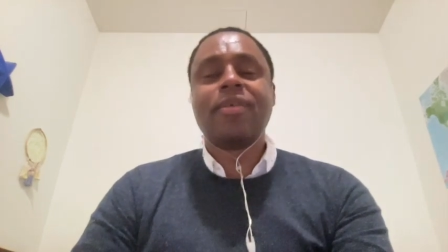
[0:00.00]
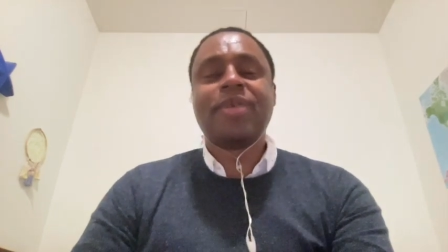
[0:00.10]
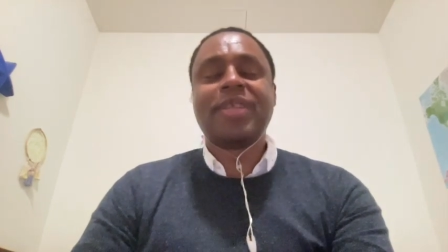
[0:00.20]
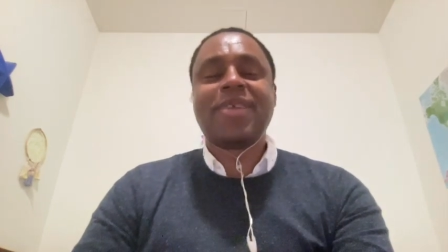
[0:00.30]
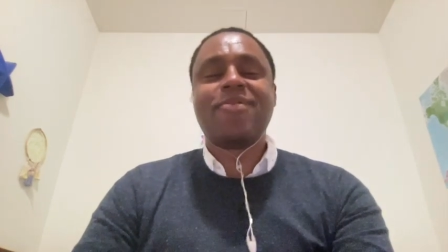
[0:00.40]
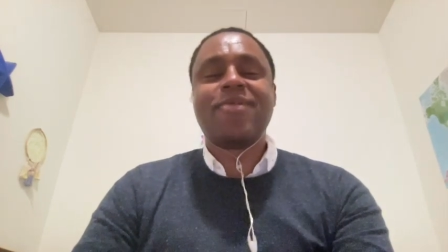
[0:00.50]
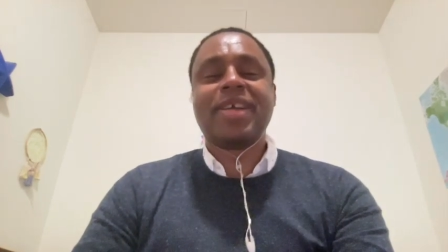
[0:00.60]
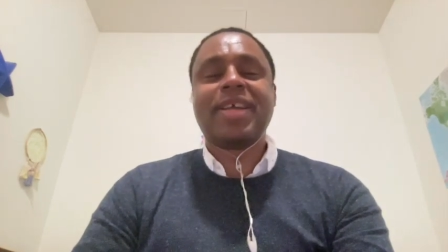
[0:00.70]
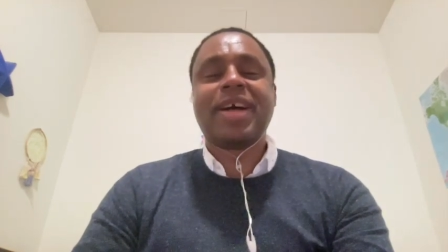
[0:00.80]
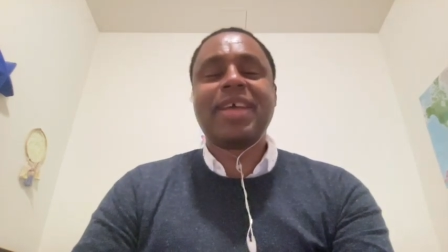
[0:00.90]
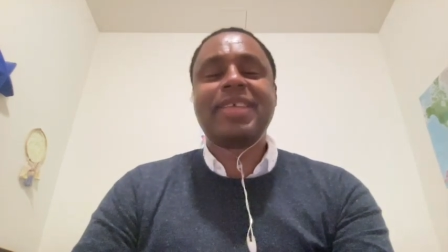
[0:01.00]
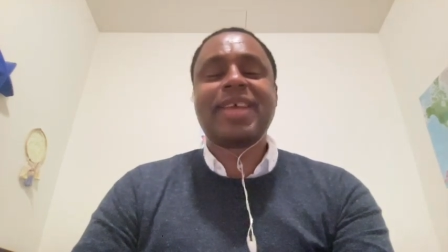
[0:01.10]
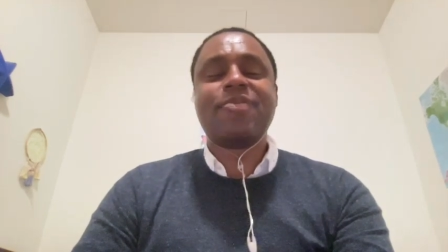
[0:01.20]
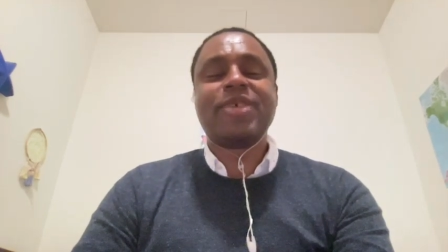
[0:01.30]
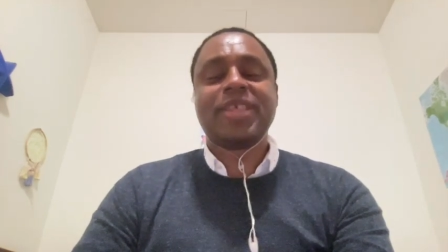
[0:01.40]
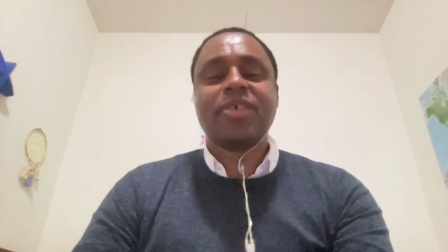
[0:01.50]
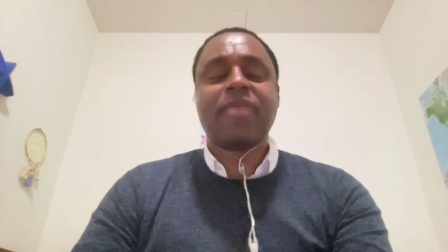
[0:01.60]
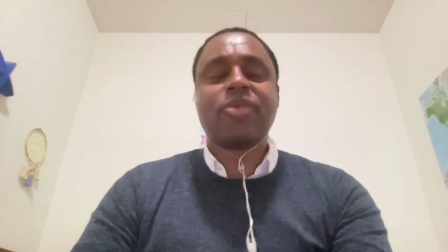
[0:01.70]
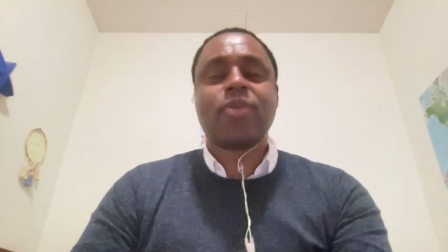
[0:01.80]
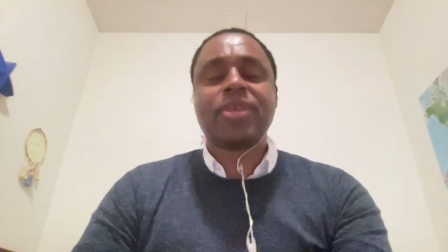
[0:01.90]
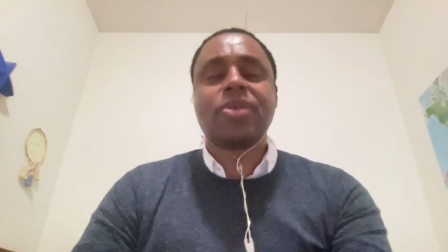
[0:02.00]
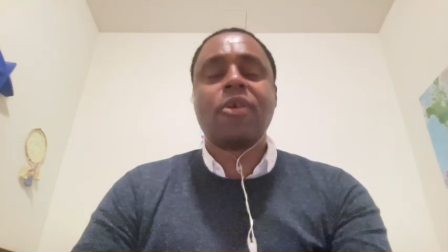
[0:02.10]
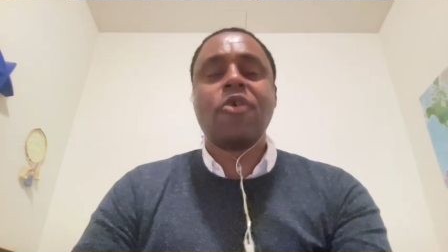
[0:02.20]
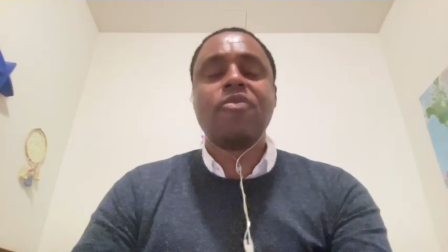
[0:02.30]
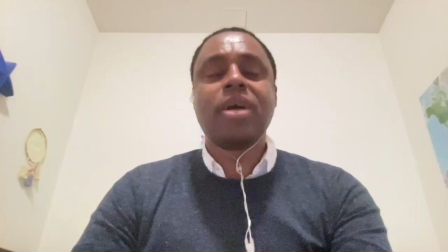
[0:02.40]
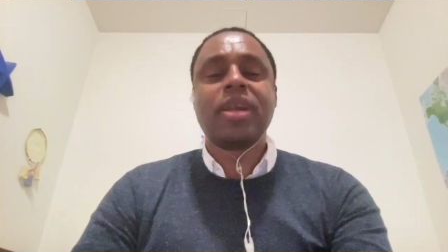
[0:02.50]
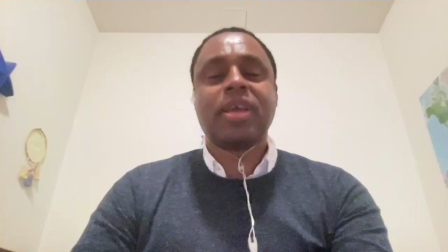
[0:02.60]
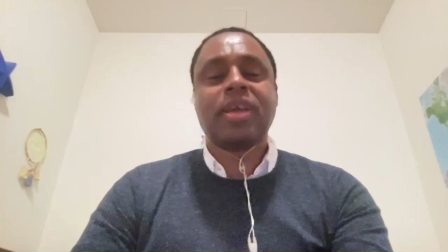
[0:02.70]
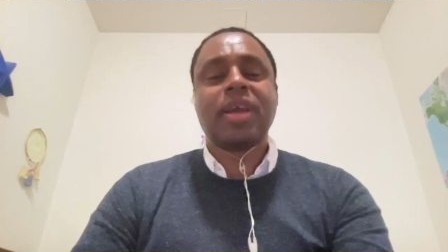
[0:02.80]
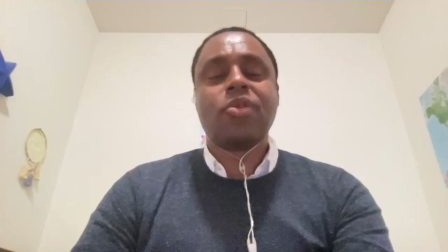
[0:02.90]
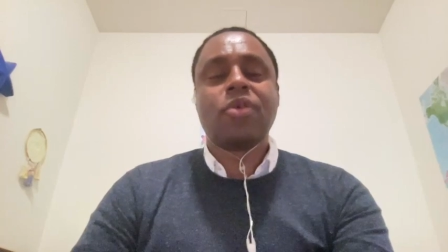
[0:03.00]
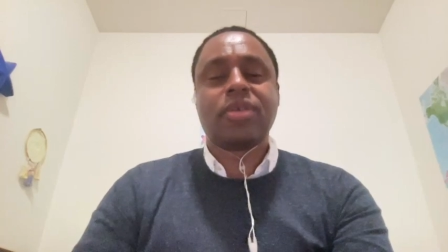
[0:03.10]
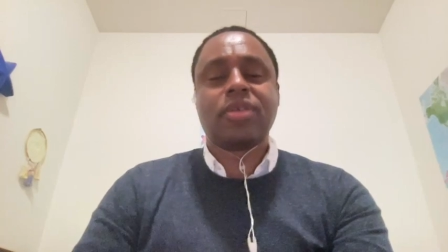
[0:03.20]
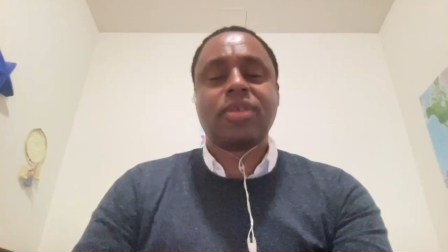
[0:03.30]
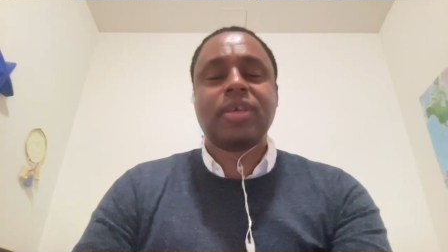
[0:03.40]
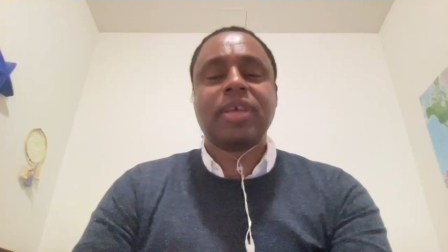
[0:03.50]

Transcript: but they don't realize that we still have to raise our own money in order to